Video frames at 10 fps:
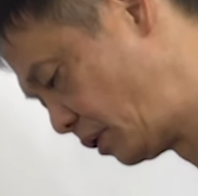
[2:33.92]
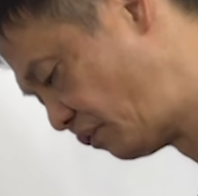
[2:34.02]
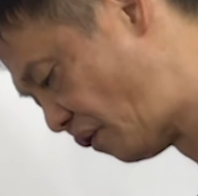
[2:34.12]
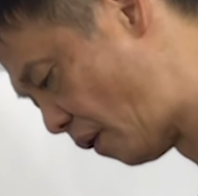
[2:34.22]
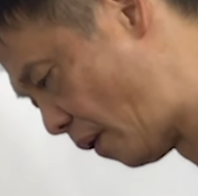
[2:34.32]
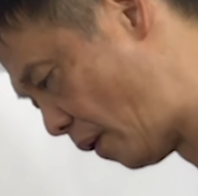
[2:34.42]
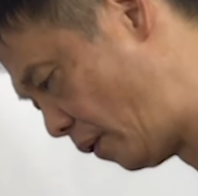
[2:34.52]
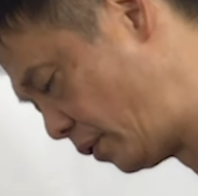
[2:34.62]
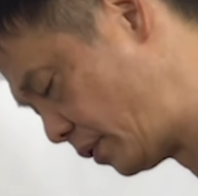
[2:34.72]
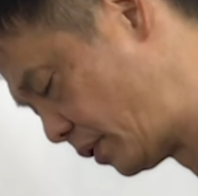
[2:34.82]

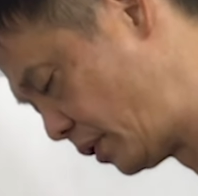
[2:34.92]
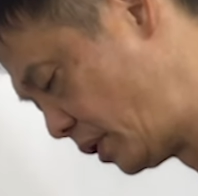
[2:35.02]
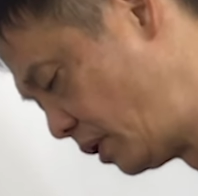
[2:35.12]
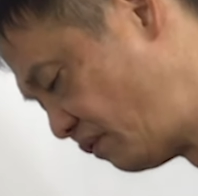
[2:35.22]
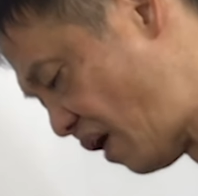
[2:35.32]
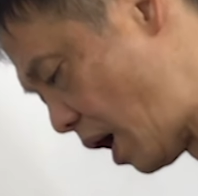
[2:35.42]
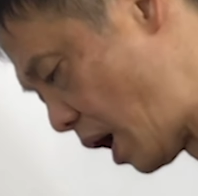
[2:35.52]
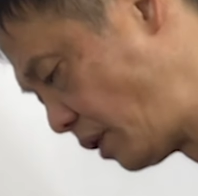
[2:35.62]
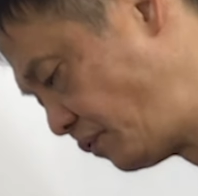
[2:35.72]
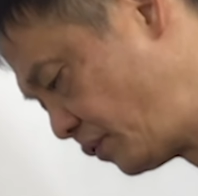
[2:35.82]
four. For the
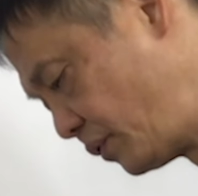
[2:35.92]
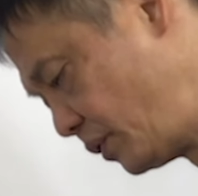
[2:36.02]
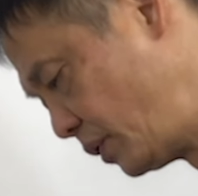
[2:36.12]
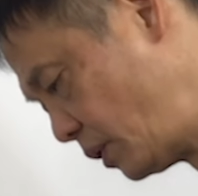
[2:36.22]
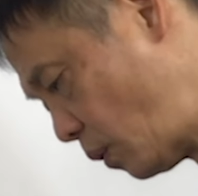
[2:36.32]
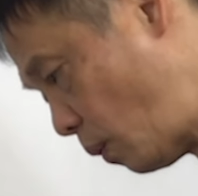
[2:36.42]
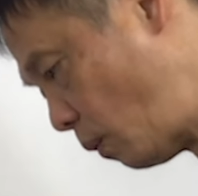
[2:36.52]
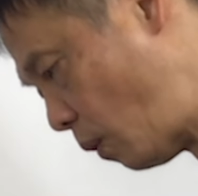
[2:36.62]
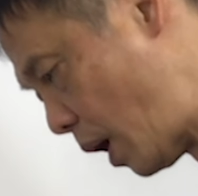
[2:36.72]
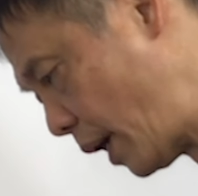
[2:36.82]
best result,
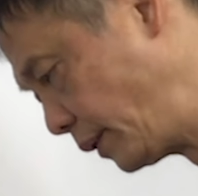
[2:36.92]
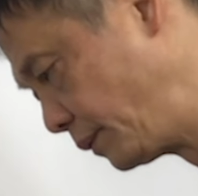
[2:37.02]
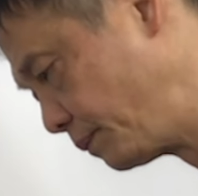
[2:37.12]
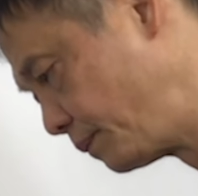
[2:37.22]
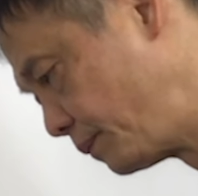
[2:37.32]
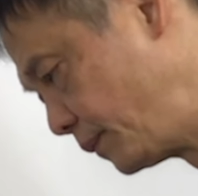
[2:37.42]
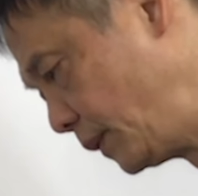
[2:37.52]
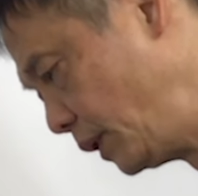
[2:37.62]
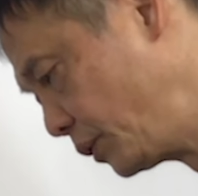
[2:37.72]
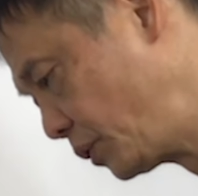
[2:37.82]
follow
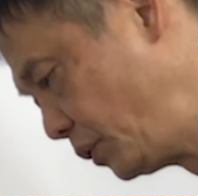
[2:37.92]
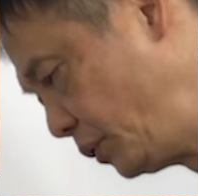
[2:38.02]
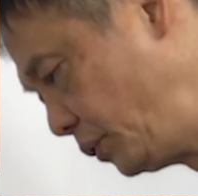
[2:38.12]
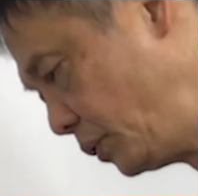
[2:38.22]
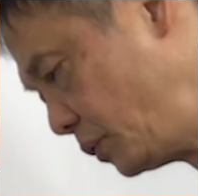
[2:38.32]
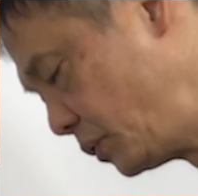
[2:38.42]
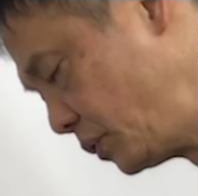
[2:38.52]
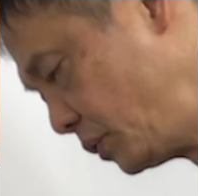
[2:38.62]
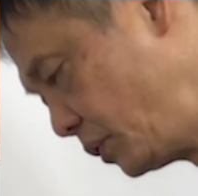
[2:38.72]
my pace.